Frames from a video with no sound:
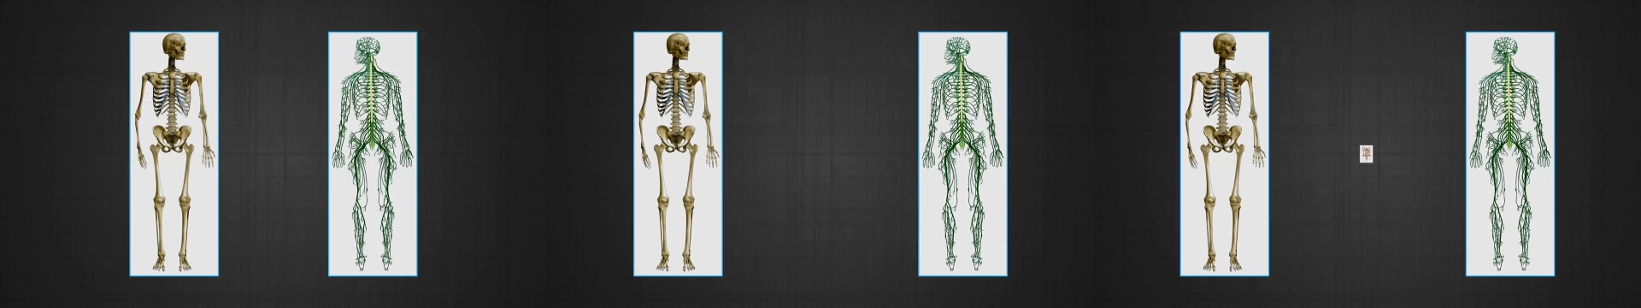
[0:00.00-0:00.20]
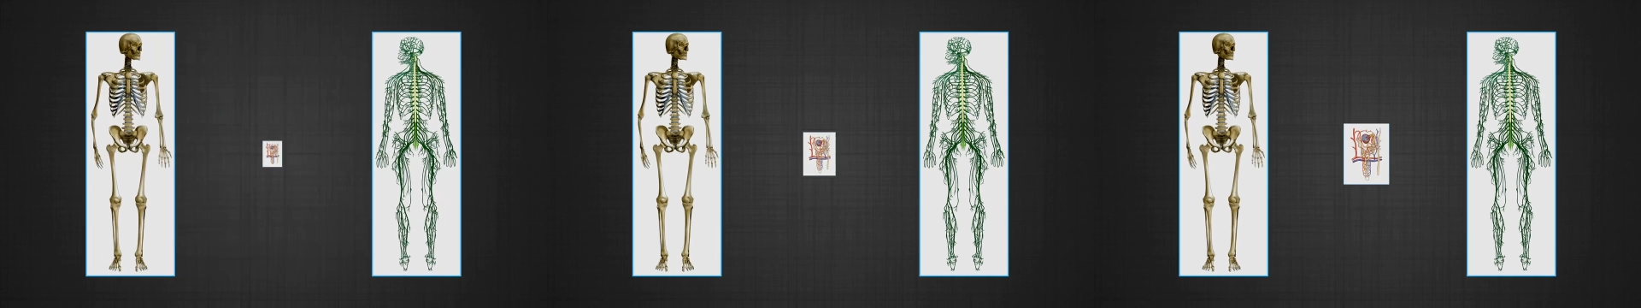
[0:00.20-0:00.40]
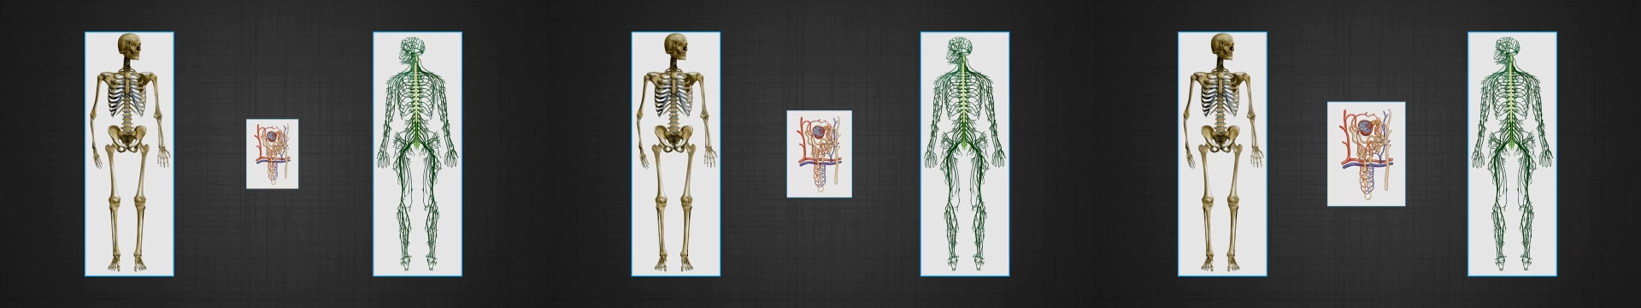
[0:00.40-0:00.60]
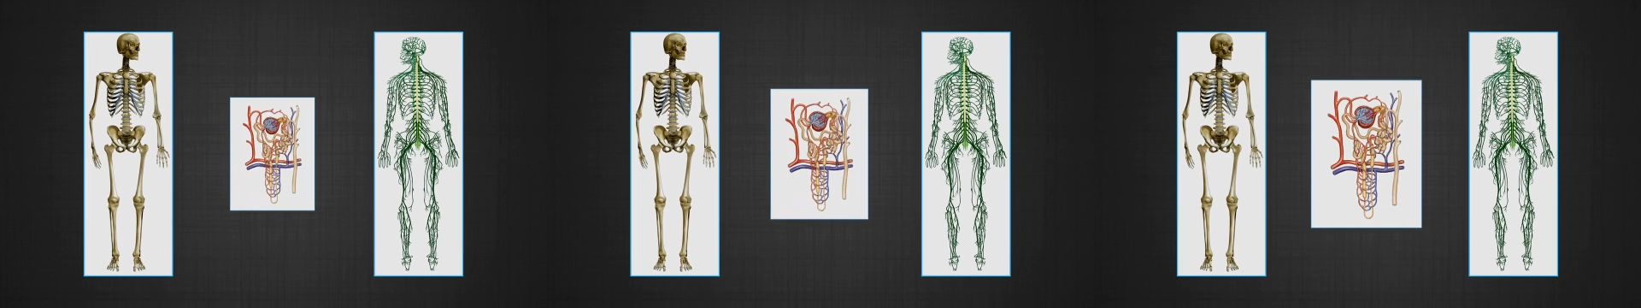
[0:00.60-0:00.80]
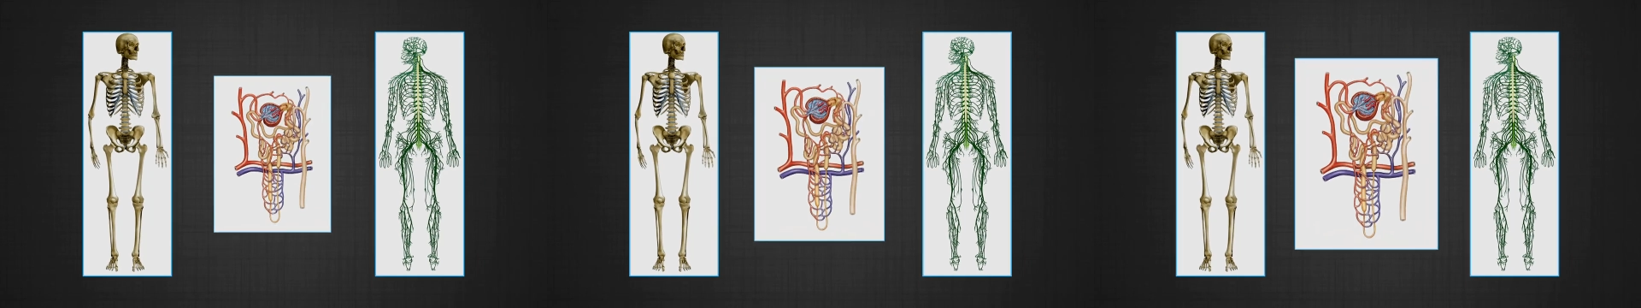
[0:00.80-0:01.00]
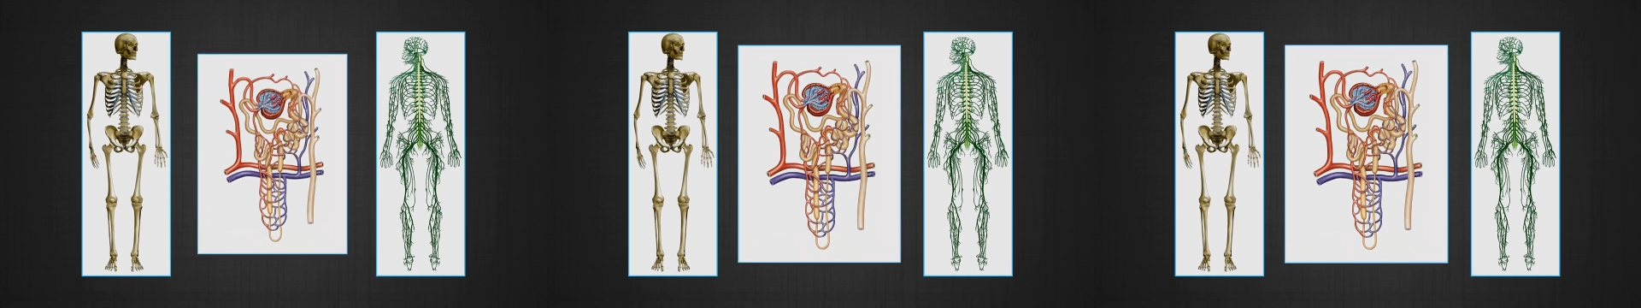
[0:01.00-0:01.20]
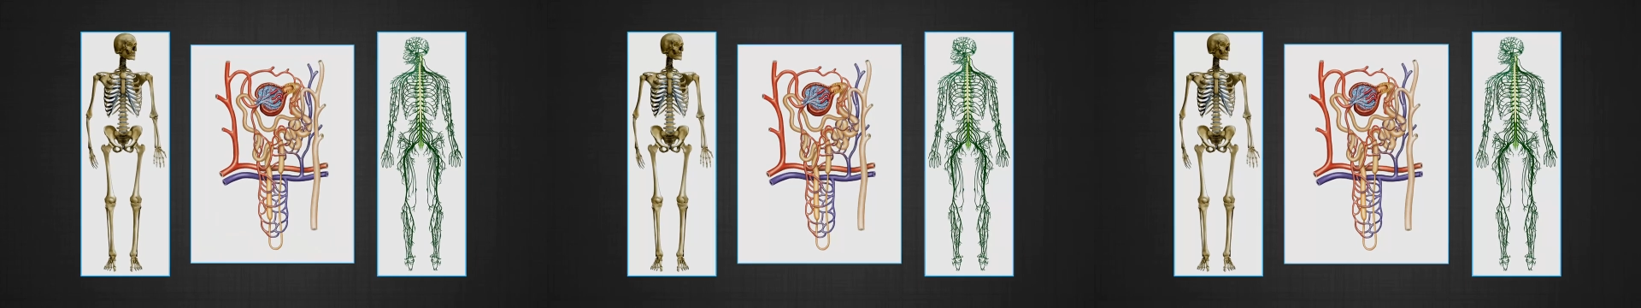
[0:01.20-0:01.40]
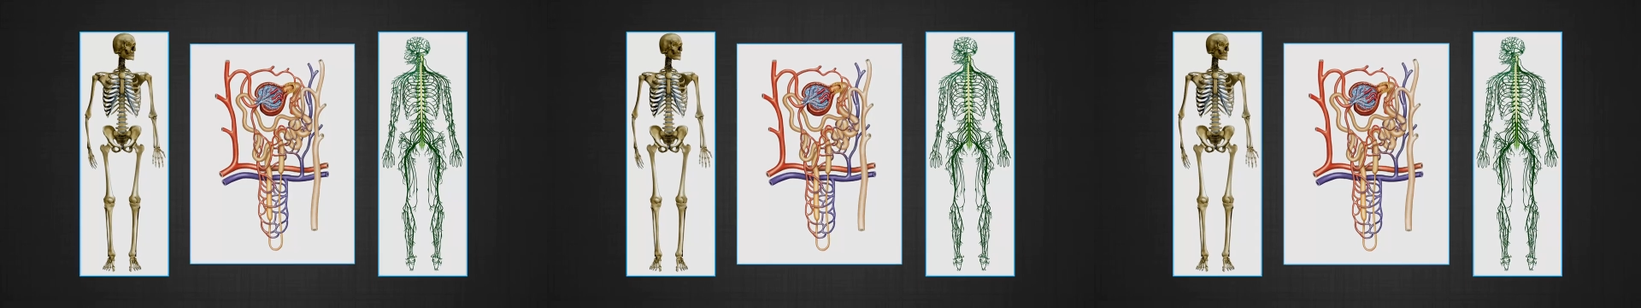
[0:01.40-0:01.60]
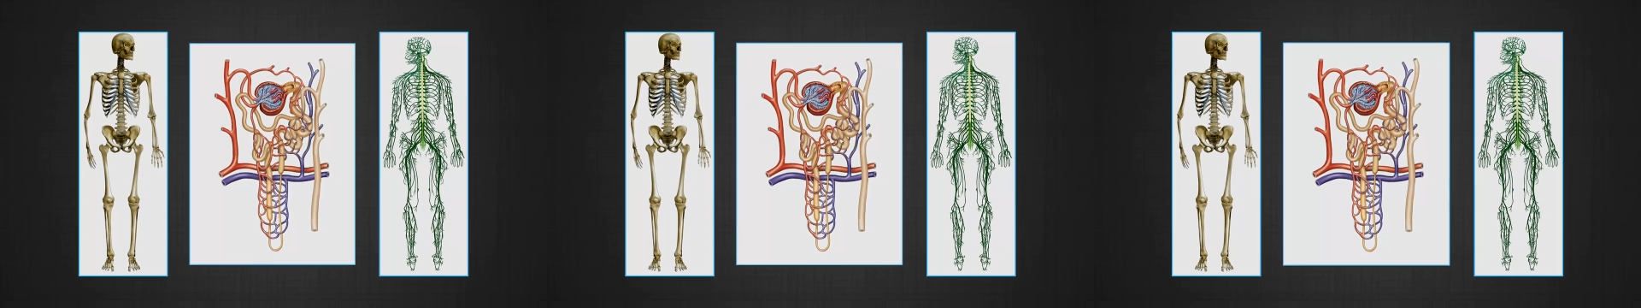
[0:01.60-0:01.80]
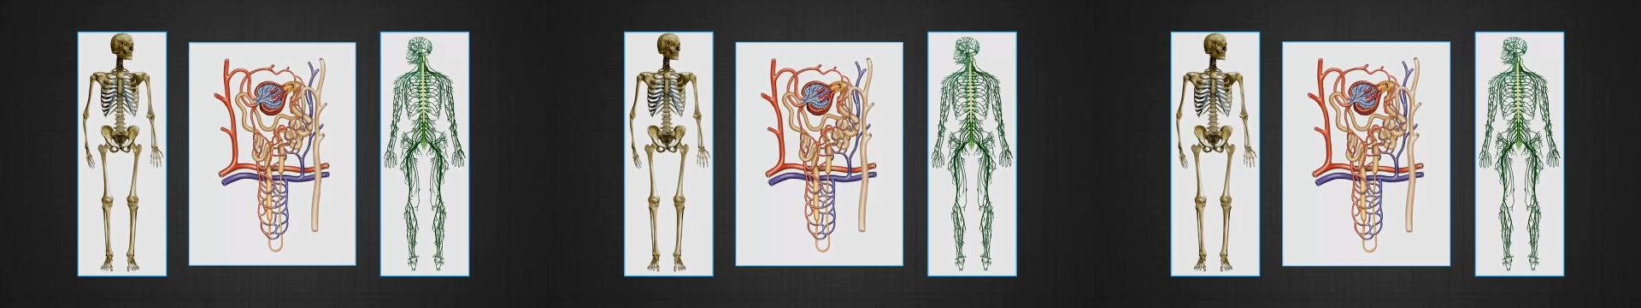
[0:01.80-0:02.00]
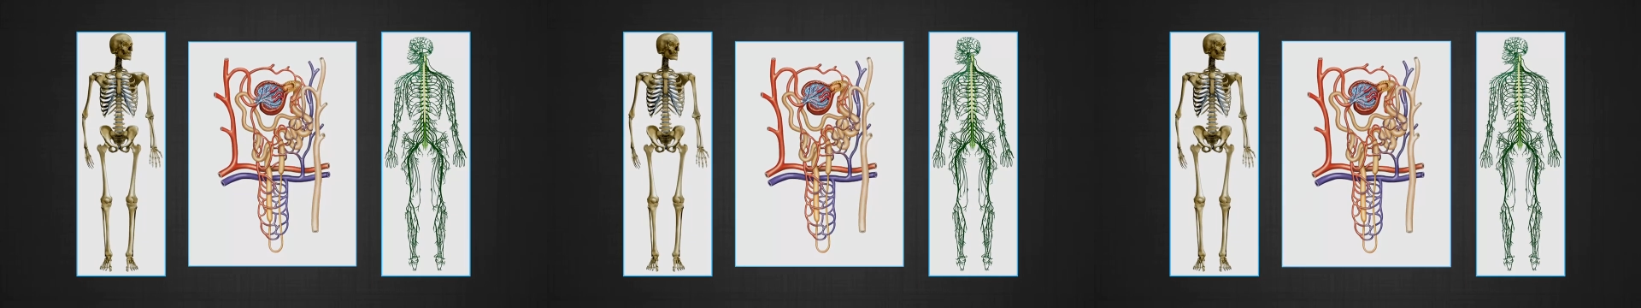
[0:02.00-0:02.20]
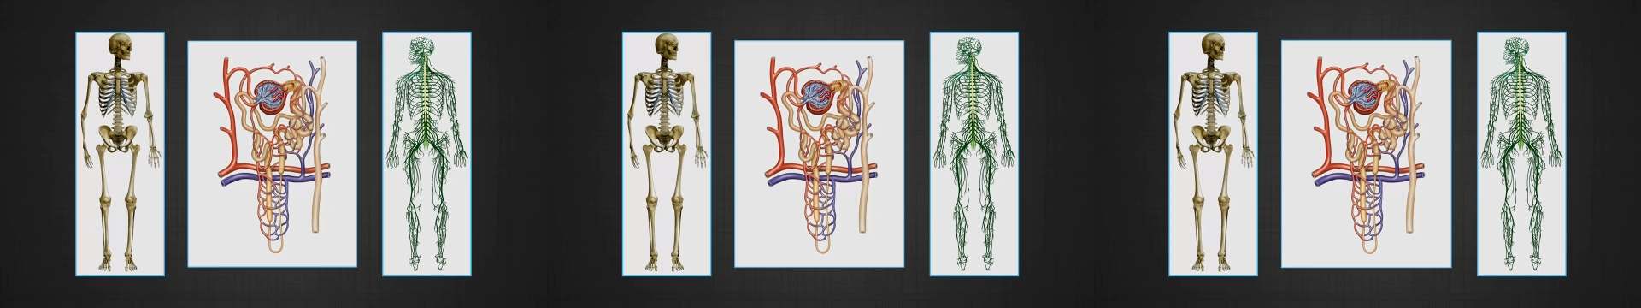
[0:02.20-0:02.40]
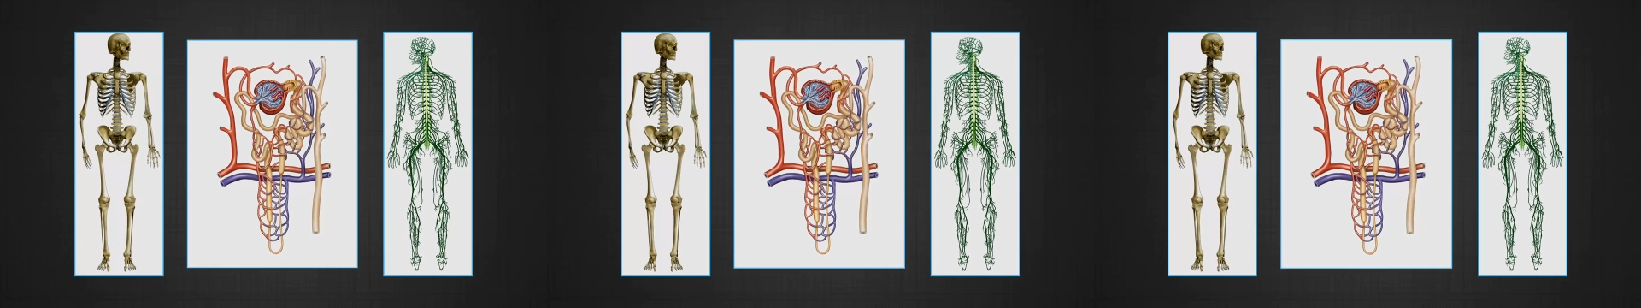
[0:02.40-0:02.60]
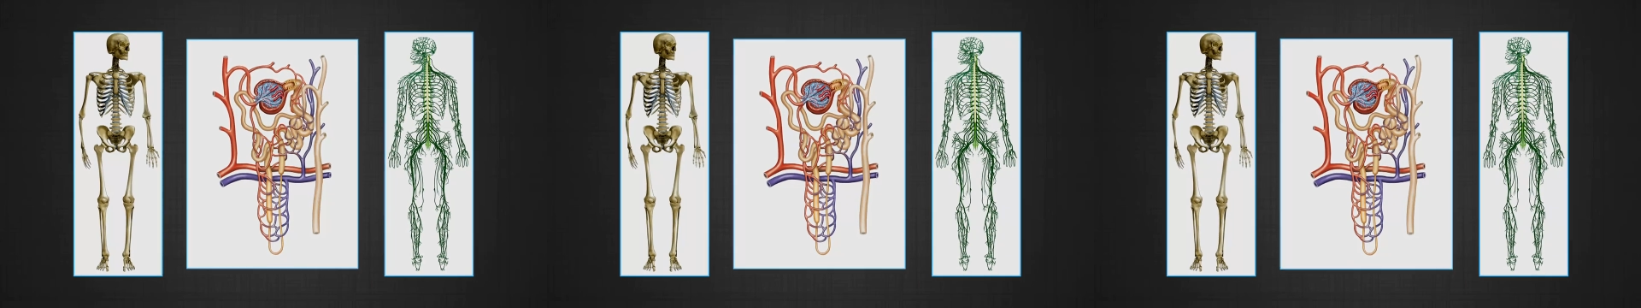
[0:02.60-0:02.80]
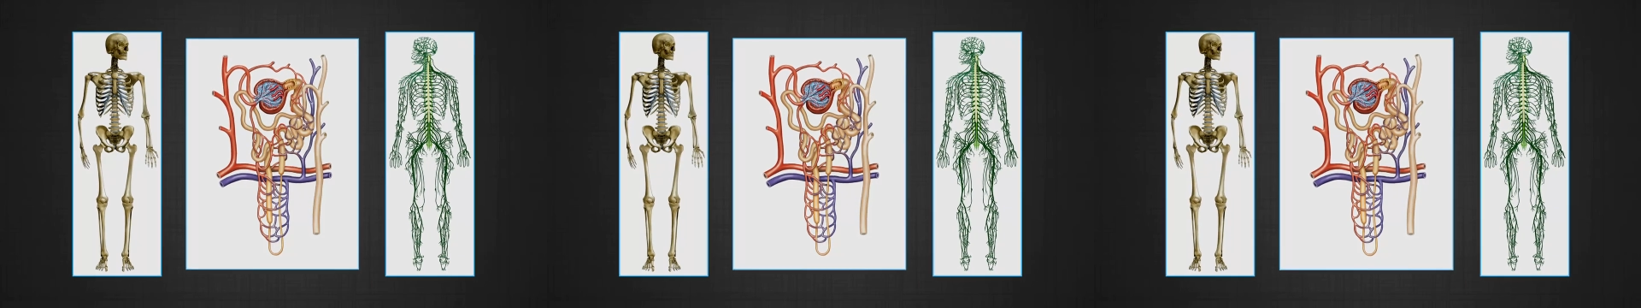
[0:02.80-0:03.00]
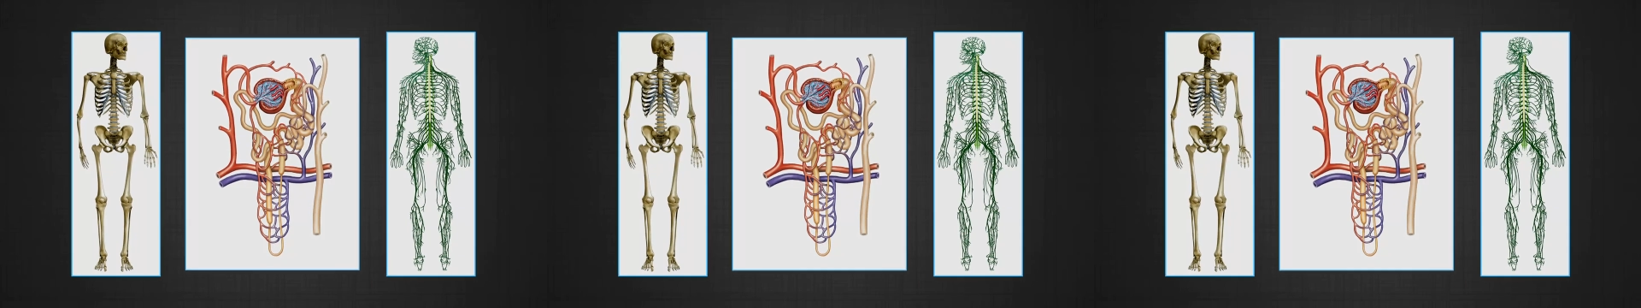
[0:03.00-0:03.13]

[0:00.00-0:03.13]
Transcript: No face is visible, so there are no lips to read.